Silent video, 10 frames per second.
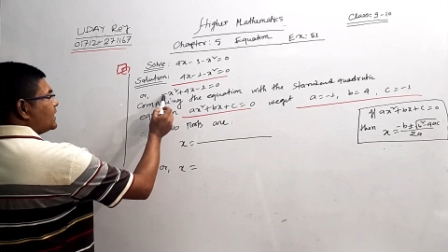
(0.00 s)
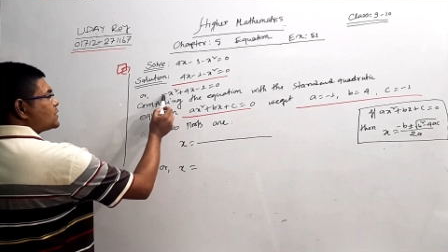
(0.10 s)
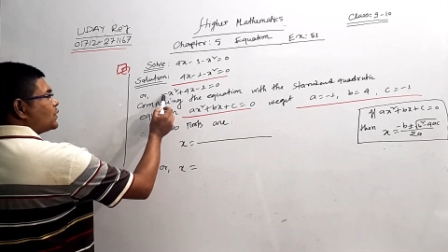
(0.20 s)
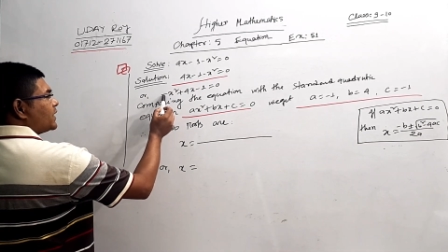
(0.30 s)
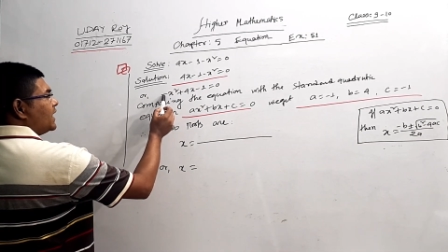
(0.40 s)

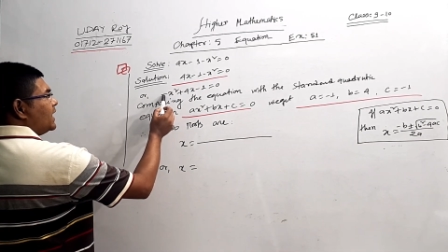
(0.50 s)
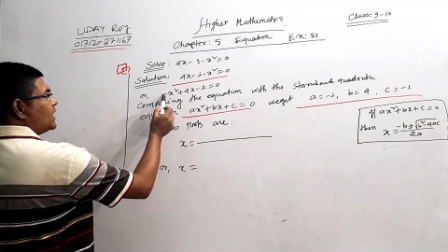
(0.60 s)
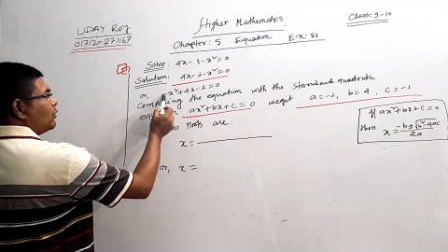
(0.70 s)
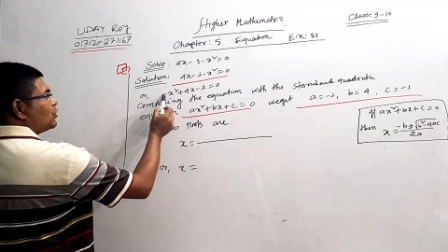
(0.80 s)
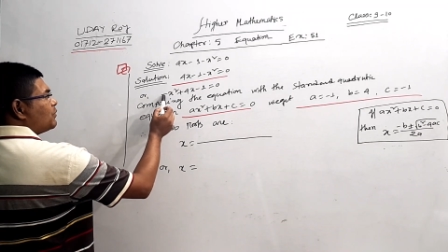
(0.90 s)
so a
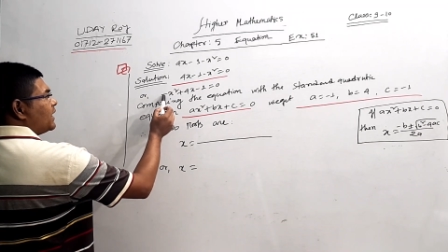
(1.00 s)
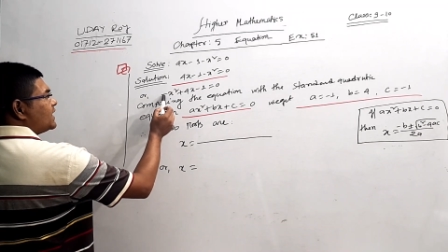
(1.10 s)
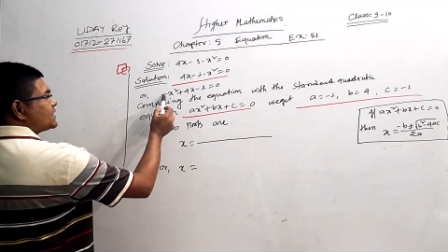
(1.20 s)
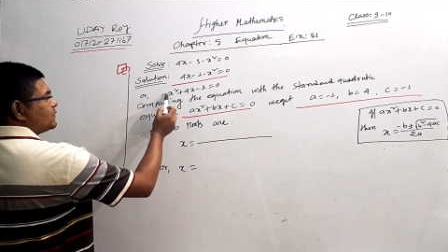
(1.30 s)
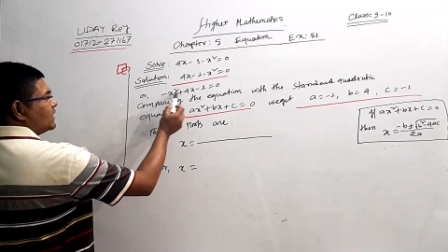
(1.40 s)
equal to
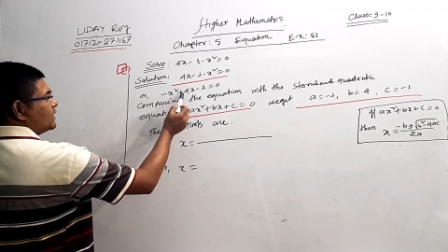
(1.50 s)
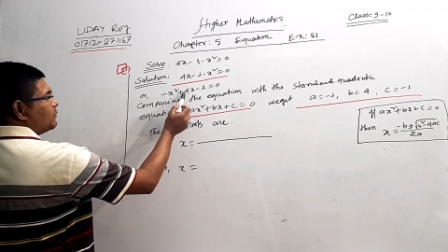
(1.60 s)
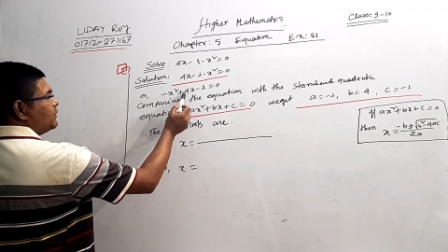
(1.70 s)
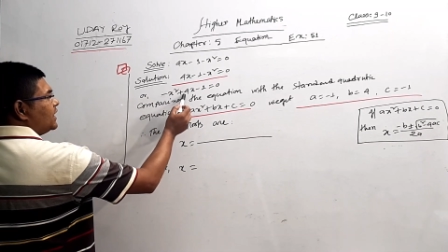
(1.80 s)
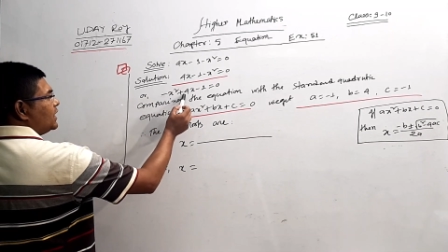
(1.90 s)
minus
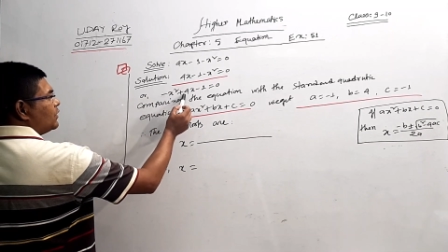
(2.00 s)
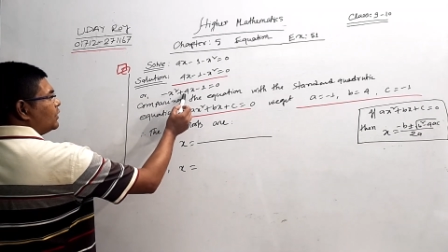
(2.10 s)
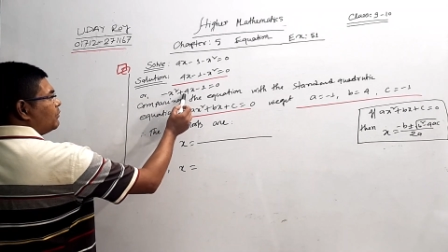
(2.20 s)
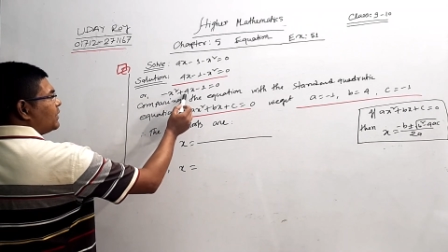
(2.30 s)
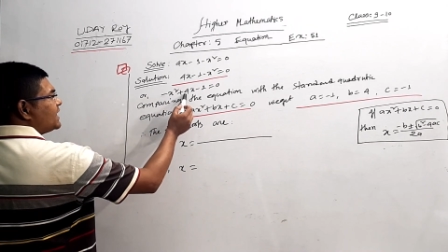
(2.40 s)
1, b
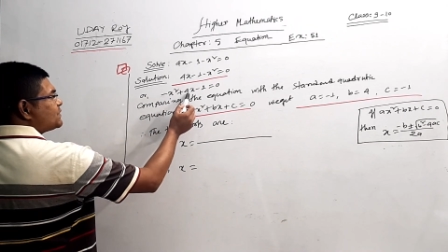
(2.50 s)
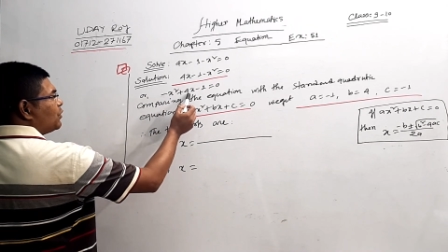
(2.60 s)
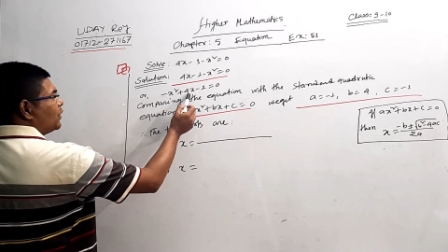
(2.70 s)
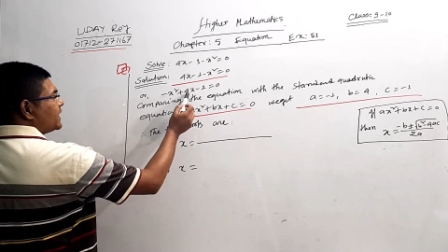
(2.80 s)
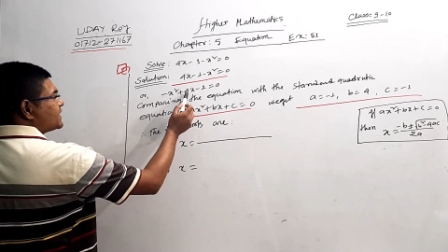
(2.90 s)
equal plus
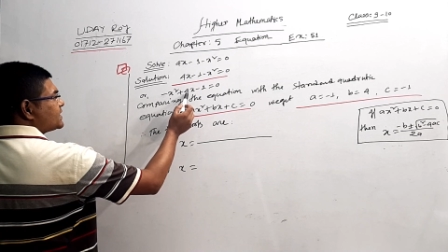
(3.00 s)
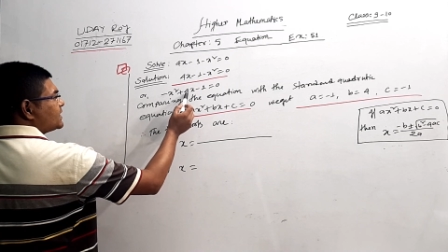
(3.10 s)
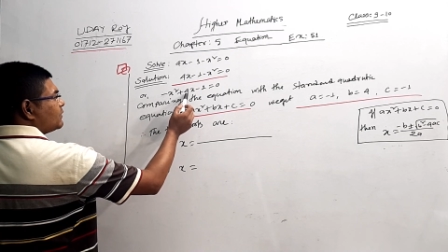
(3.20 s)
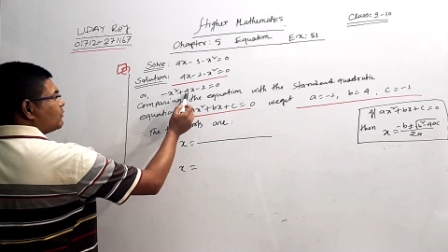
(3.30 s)
4x.